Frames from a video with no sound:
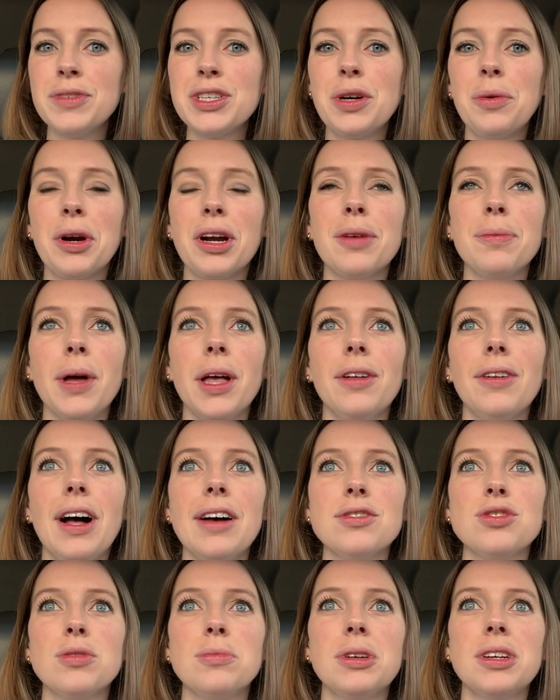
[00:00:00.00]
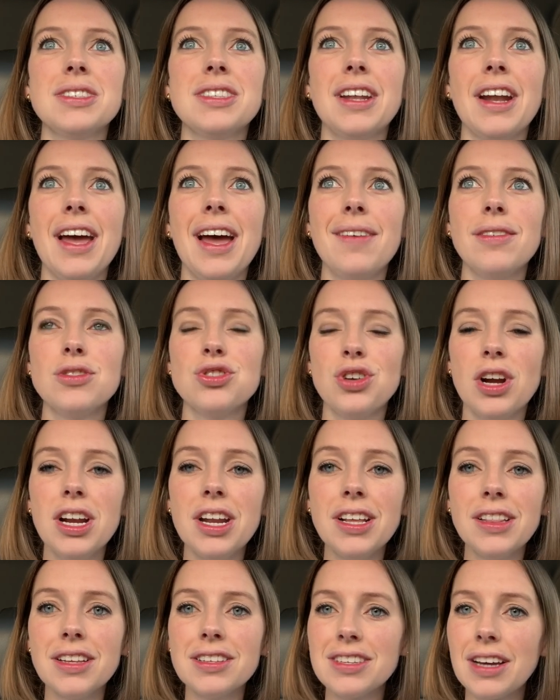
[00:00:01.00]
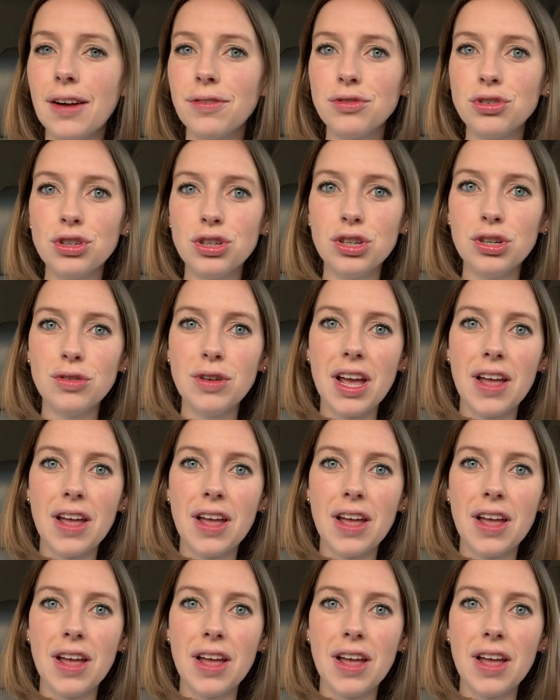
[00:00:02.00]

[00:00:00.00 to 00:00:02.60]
to work in my classroom because then I have a training this afternoon